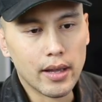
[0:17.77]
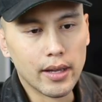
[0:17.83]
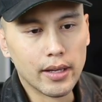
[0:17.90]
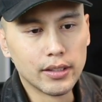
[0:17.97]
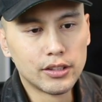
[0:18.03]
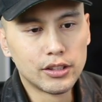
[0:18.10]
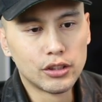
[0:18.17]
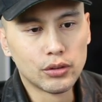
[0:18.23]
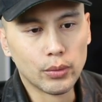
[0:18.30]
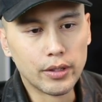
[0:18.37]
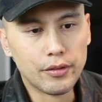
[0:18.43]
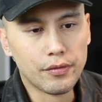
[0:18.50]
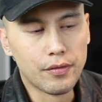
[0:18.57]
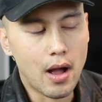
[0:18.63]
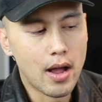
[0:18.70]
age
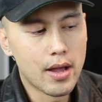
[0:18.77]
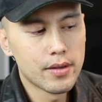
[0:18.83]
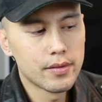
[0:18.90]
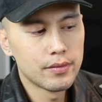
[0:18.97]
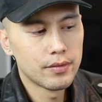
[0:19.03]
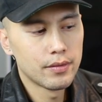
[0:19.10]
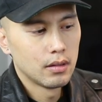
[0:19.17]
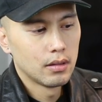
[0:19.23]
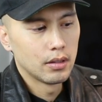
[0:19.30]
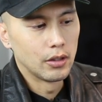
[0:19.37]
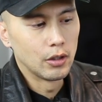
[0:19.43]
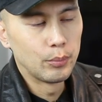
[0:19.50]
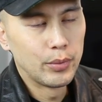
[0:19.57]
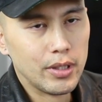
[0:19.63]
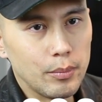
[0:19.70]
25,
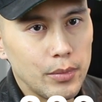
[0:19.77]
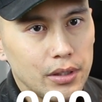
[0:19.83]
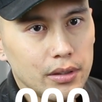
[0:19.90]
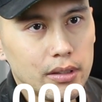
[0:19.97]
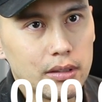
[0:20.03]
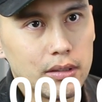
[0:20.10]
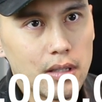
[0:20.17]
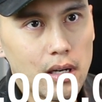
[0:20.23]
it'll be a million